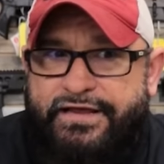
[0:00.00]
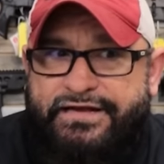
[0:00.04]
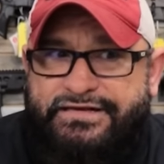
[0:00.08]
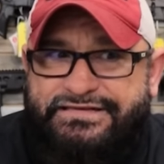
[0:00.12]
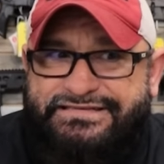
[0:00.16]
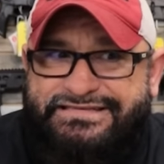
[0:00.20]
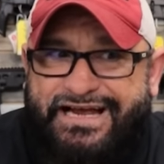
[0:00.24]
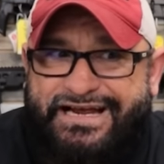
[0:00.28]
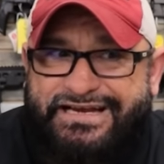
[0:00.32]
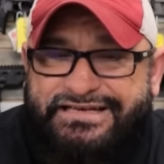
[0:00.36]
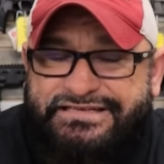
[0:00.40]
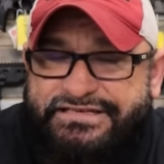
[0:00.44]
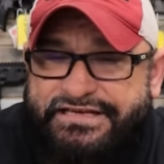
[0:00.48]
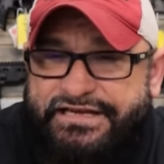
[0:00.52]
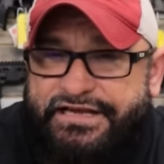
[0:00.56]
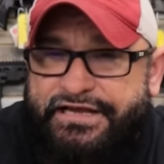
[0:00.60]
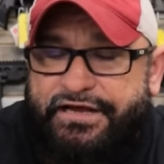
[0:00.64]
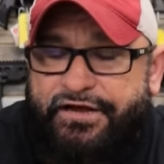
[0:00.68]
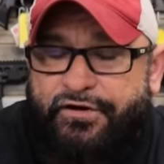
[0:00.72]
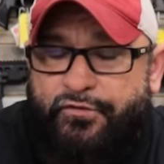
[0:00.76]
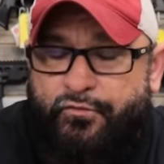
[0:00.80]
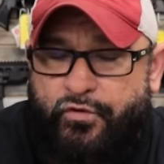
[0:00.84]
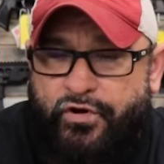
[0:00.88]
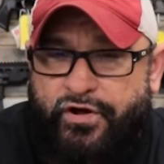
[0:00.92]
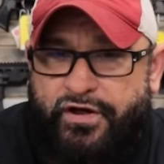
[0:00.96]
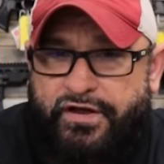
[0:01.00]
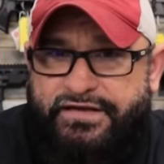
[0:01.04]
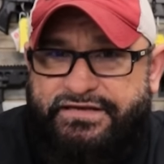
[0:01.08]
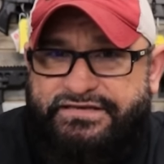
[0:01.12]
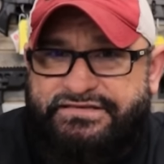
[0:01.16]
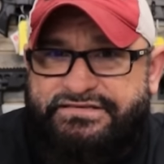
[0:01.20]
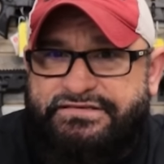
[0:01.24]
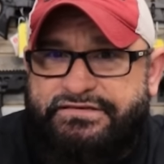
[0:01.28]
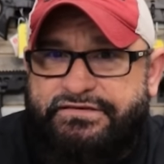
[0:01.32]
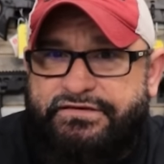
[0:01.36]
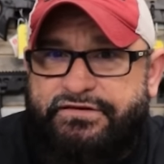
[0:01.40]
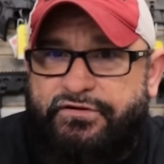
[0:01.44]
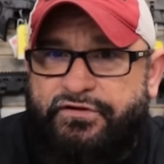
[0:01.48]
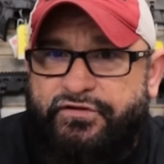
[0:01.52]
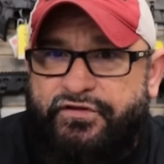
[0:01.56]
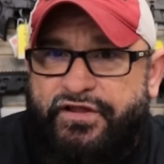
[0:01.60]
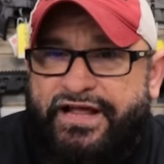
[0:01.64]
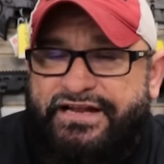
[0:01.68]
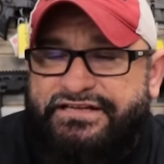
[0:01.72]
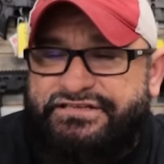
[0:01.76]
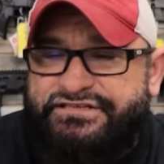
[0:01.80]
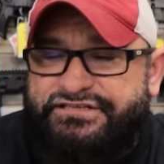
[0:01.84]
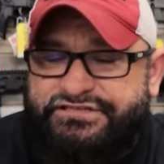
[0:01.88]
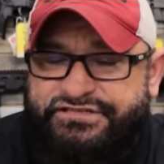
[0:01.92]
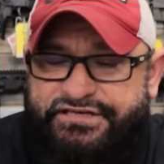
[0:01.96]
his idea was
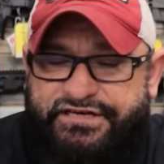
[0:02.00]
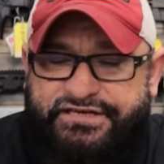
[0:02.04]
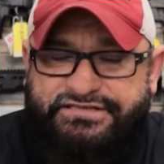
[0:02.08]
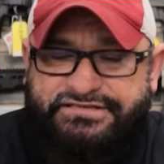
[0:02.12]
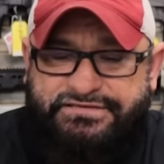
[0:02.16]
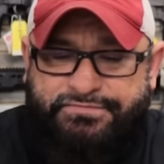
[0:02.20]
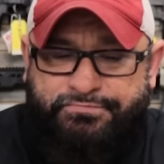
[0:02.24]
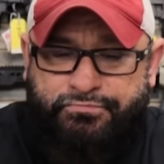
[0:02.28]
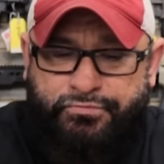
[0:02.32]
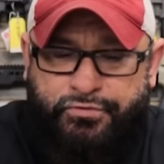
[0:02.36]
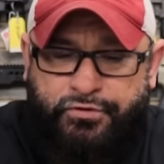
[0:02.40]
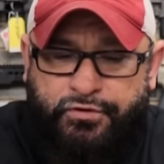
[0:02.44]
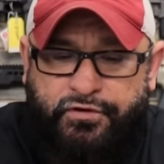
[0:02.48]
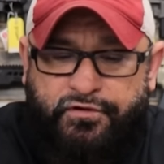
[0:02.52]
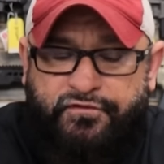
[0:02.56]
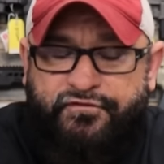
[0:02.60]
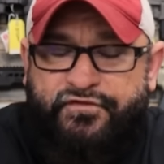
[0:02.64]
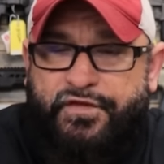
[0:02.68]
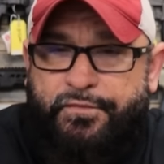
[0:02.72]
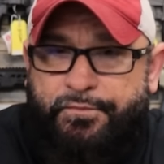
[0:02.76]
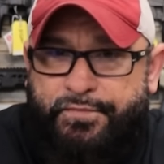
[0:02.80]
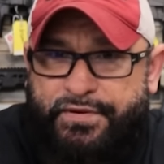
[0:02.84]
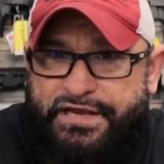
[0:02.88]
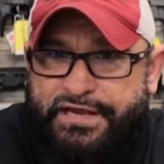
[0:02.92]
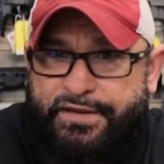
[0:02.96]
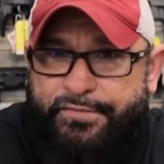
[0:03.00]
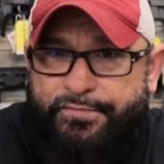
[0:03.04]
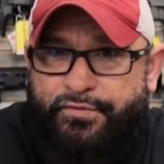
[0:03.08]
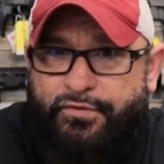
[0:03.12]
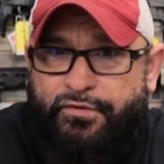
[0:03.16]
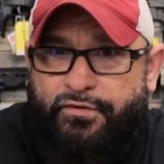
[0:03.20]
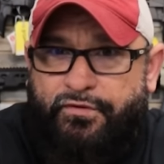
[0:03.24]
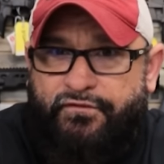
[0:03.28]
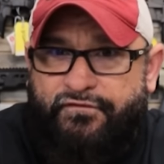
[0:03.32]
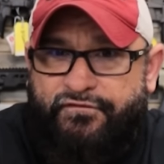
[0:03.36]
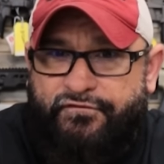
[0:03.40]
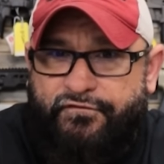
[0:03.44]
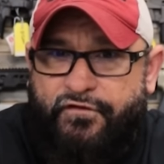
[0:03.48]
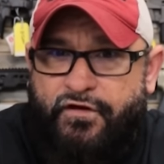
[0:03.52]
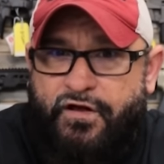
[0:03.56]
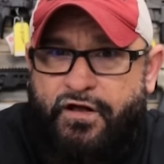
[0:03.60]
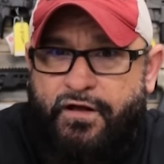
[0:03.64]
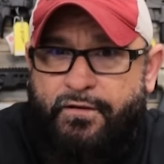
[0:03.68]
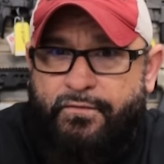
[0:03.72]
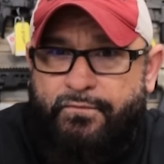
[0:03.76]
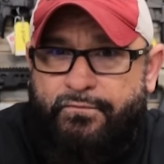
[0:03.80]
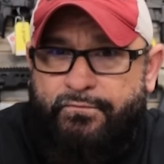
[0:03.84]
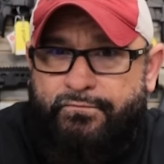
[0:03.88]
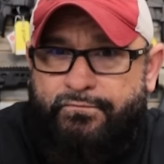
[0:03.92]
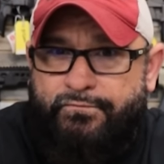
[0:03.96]
let's just move the people
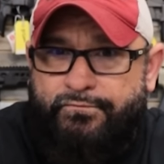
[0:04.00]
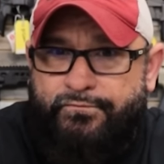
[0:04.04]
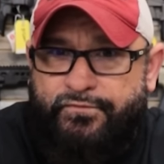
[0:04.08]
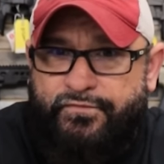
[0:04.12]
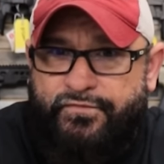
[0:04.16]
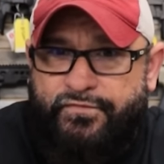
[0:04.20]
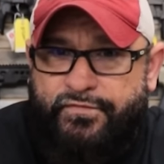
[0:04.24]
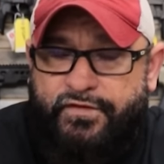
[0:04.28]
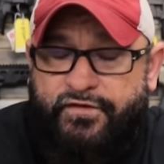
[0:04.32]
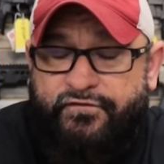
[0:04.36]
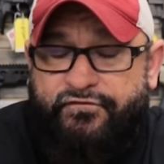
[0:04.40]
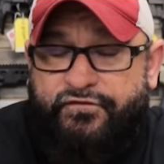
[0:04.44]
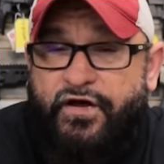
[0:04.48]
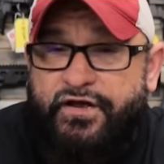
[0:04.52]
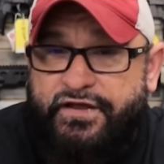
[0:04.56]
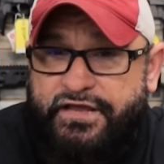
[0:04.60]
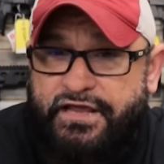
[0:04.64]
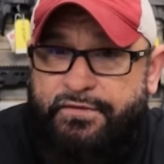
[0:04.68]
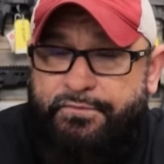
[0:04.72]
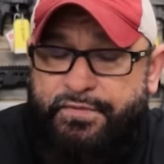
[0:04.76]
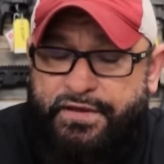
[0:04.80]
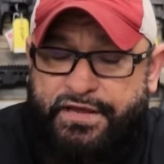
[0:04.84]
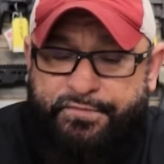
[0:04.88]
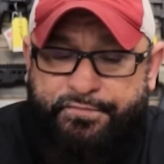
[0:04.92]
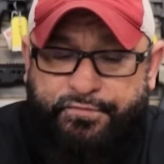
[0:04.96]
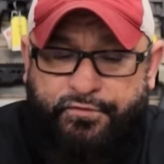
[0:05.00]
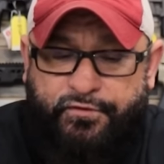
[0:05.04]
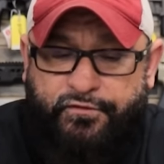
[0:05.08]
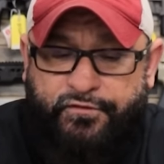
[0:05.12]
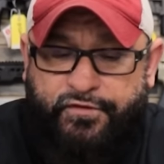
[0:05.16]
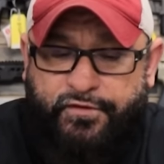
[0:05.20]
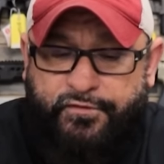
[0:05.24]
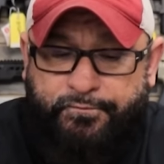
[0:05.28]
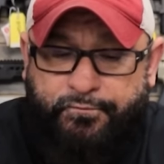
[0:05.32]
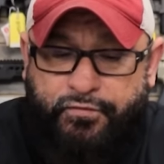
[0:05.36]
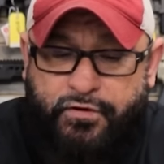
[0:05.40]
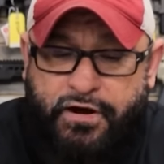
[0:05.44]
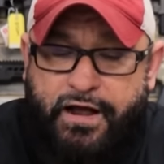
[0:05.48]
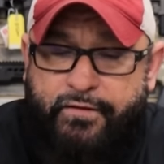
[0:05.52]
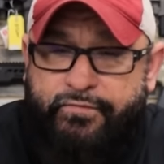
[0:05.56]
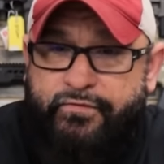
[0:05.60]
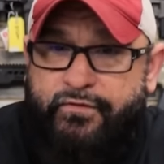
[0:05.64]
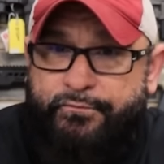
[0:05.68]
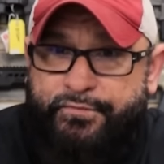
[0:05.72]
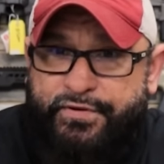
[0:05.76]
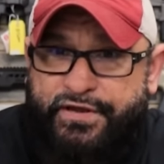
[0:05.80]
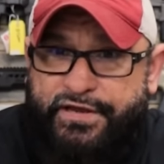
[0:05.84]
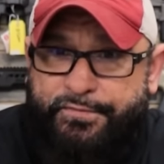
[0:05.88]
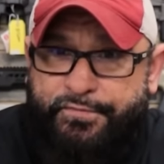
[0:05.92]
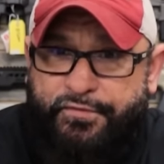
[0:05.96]
from the funky people, the
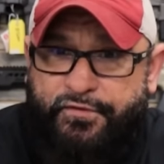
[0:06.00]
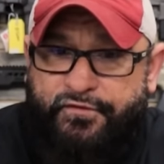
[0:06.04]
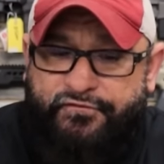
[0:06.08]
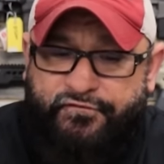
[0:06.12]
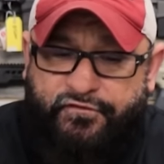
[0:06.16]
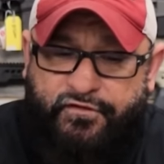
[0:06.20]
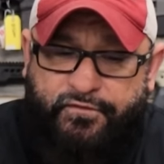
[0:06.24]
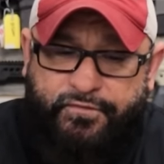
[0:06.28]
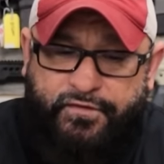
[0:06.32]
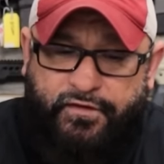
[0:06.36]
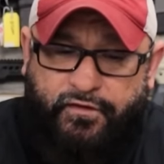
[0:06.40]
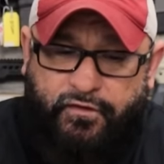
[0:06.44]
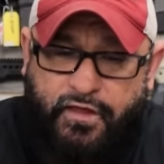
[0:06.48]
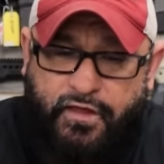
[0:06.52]
problem people from the